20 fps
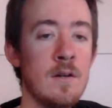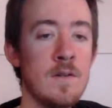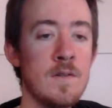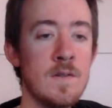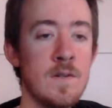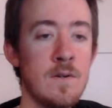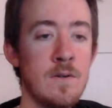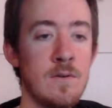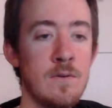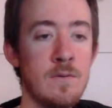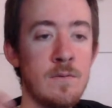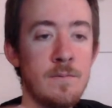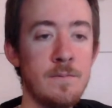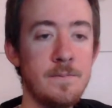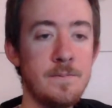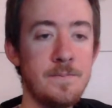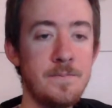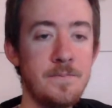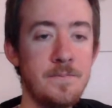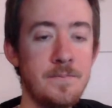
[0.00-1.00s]
So,
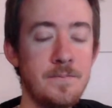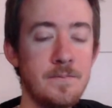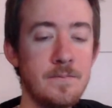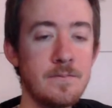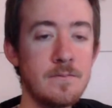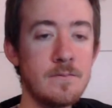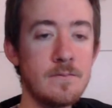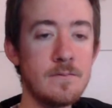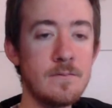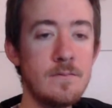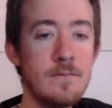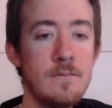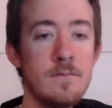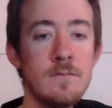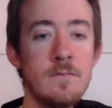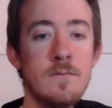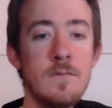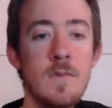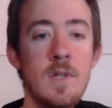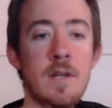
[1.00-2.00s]

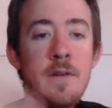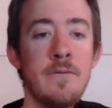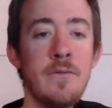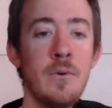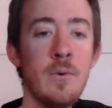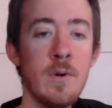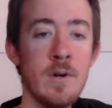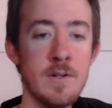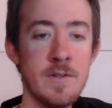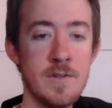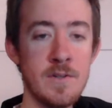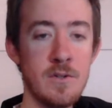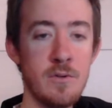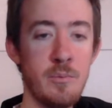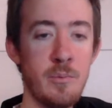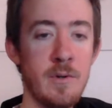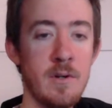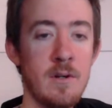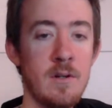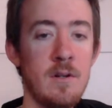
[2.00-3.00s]
if you are
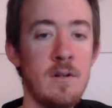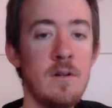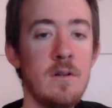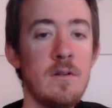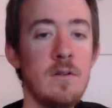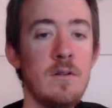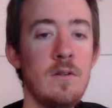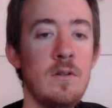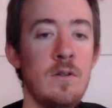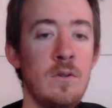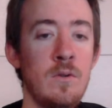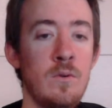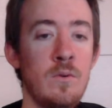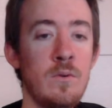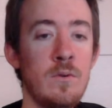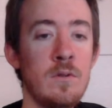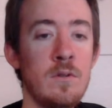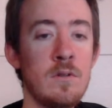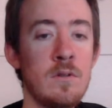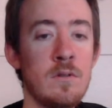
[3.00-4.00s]
stupid, you
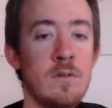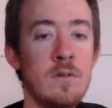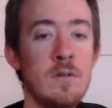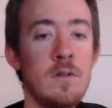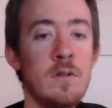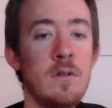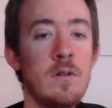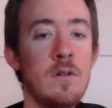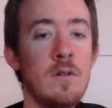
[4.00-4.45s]
will